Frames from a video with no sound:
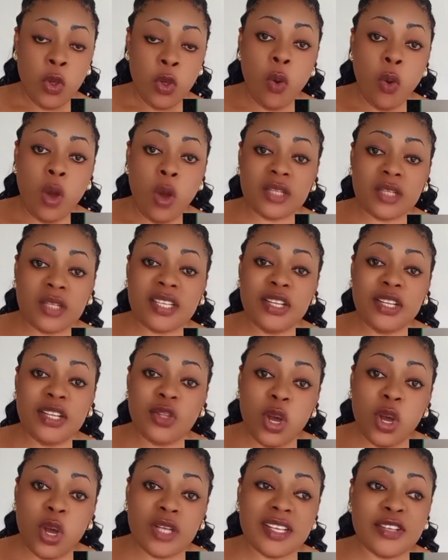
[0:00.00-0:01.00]
What he
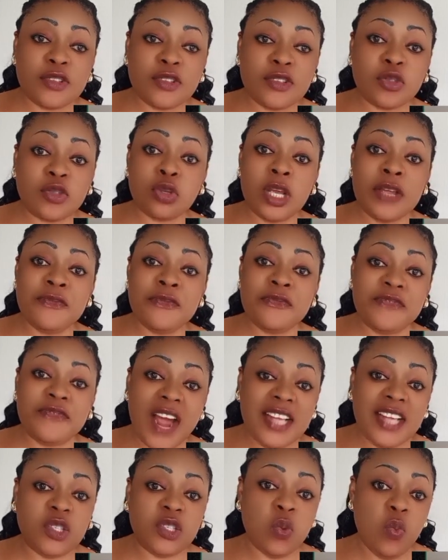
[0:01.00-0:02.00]
does is to
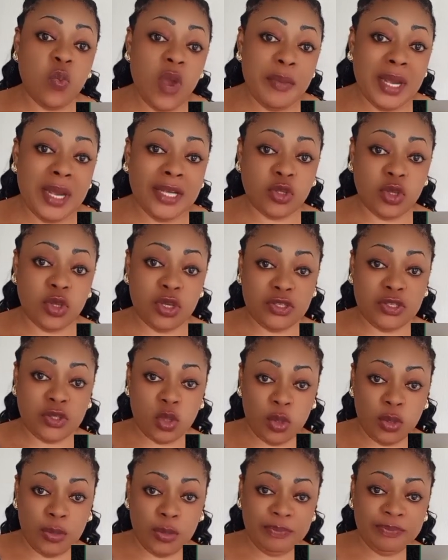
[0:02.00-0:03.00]
invite women to his
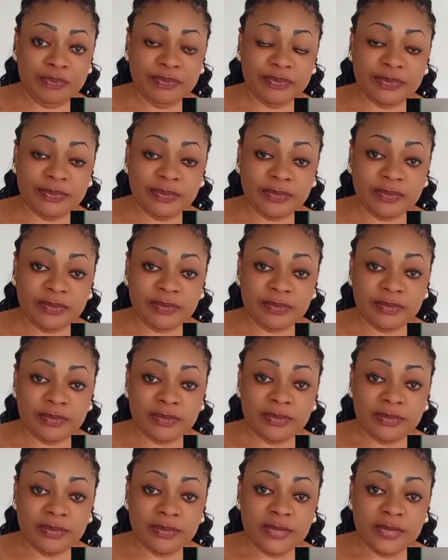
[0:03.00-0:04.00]
home.
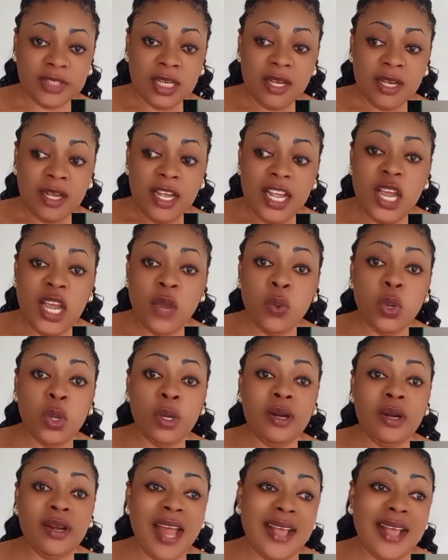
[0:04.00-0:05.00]
He will
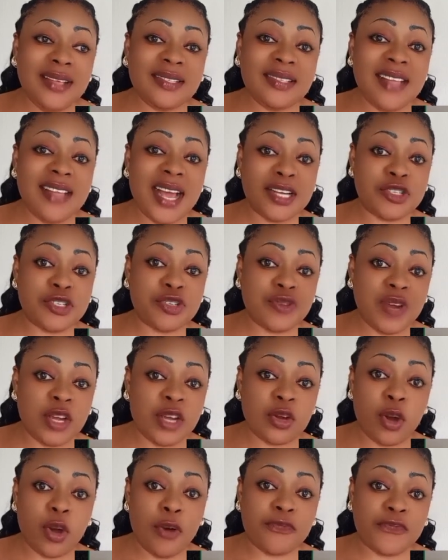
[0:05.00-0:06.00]
lace their
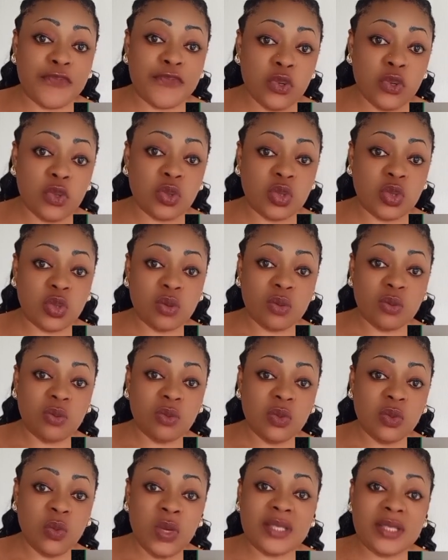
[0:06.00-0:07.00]
drink or food
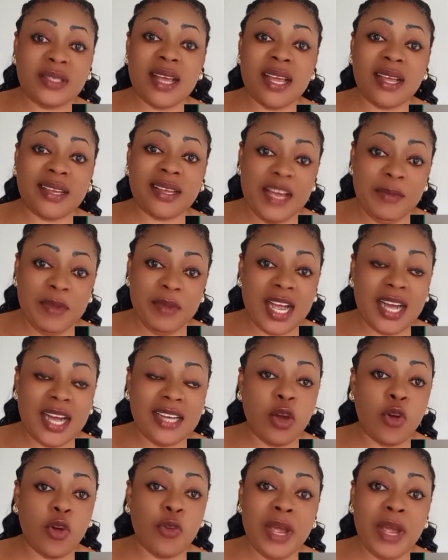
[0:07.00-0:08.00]
with a chemical
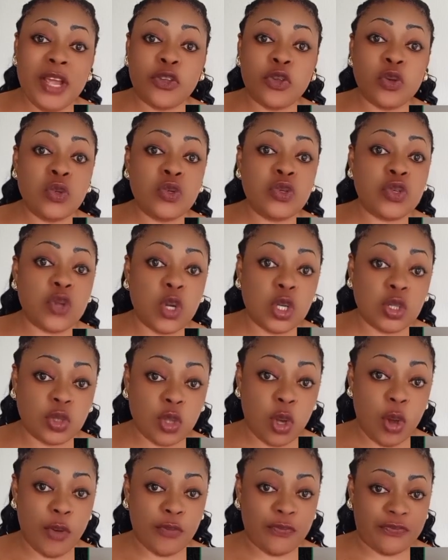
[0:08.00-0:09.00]
that will make you doze
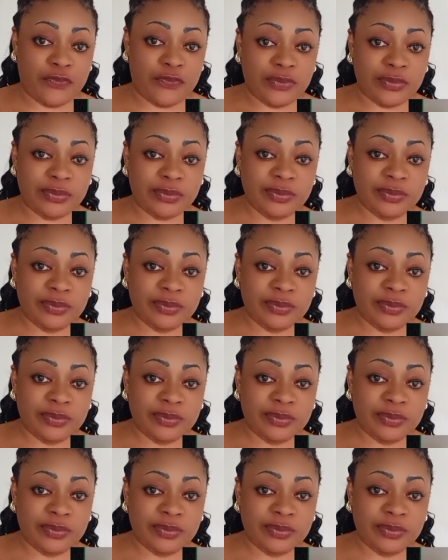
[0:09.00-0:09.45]
off.